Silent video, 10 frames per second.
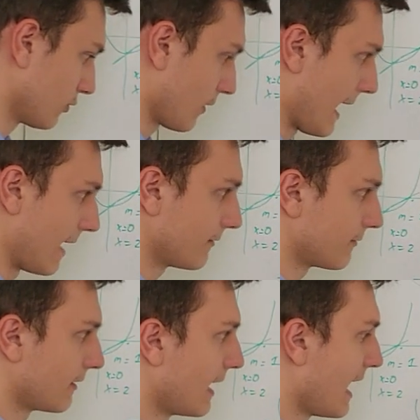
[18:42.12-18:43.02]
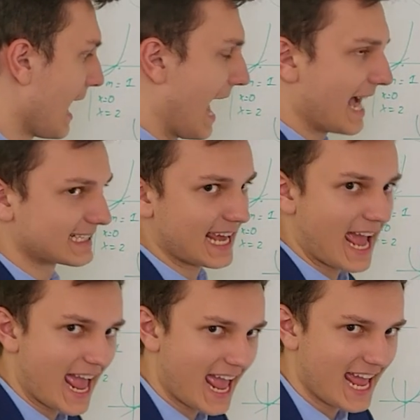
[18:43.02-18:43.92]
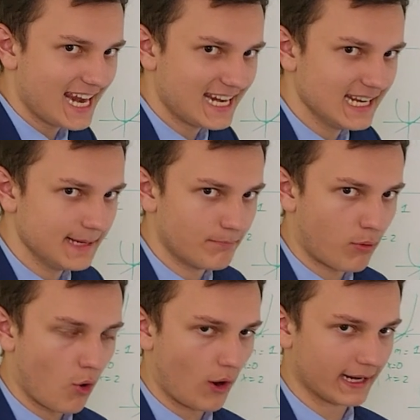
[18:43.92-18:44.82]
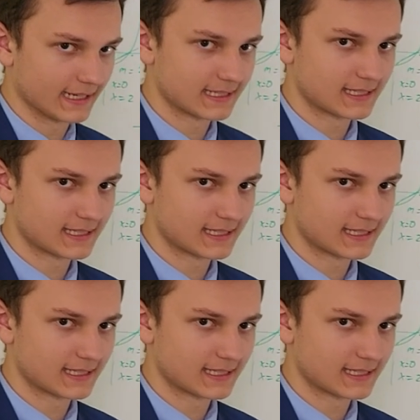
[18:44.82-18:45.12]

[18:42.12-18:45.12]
graph at any point.